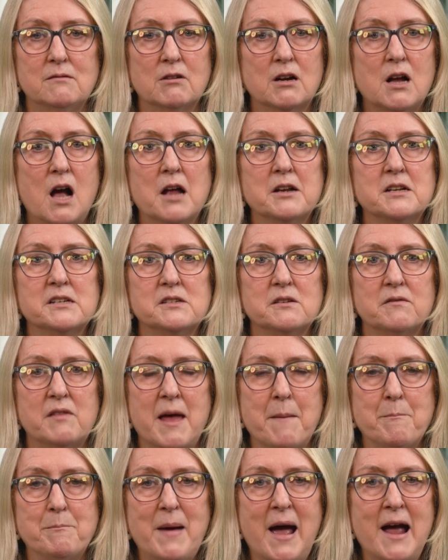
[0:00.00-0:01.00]
regardless of
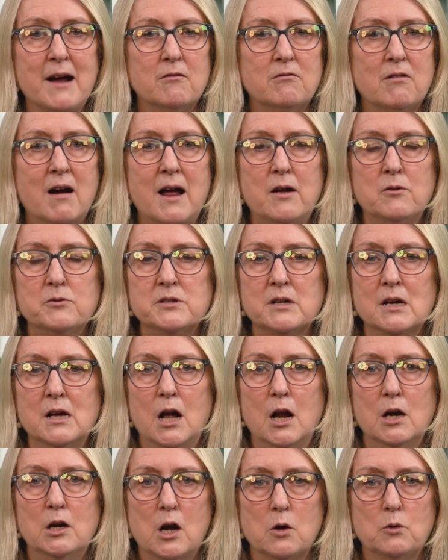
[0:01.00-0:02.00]
their background,
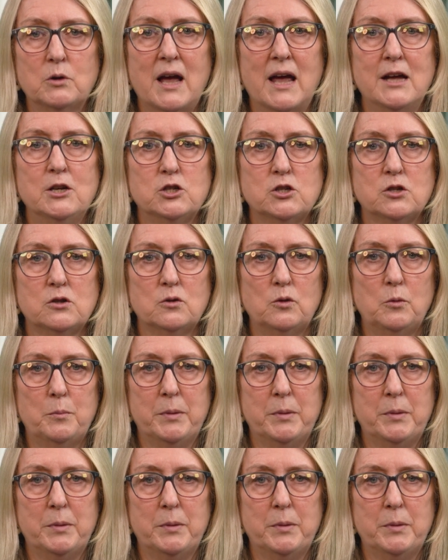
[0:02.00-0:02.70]
location or